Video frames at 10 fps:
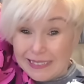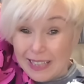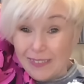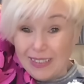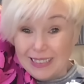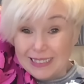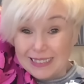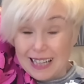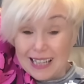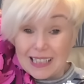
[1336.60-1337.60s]
It'll look
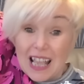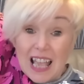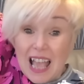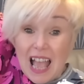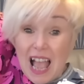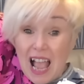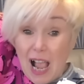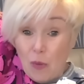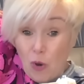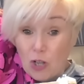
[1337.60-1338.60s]
nice.
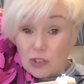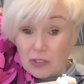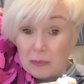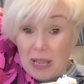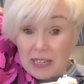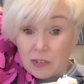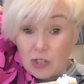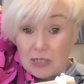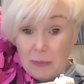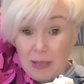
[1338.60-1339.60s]
I was going to make a
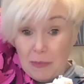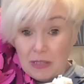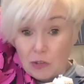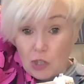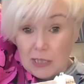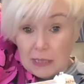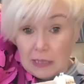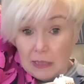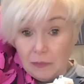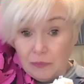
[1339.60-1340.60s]
dress, but I made the dress in it.